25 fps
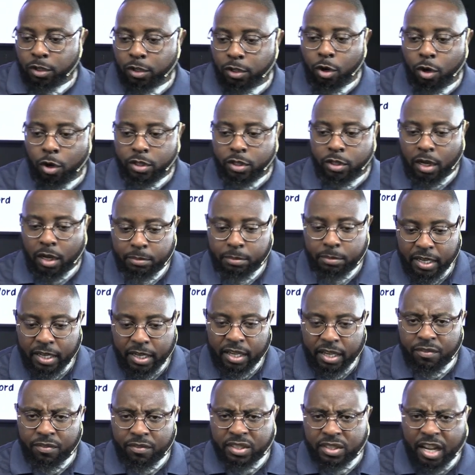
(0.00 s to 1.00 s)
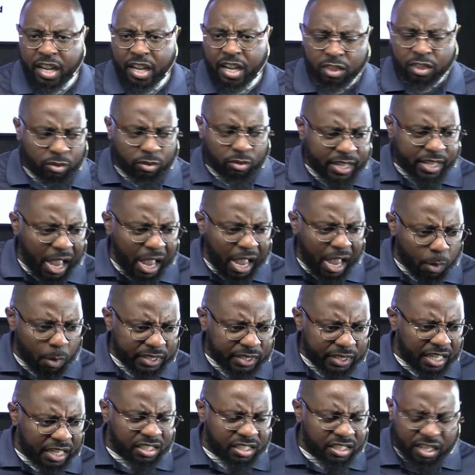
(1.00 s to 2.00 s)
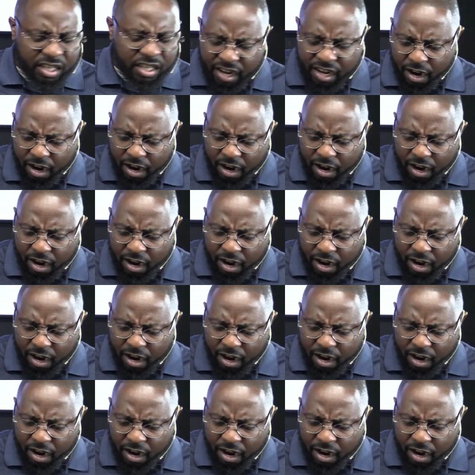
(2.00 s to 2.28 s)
So, you know what I'm saying? Give or take three hours, they sitting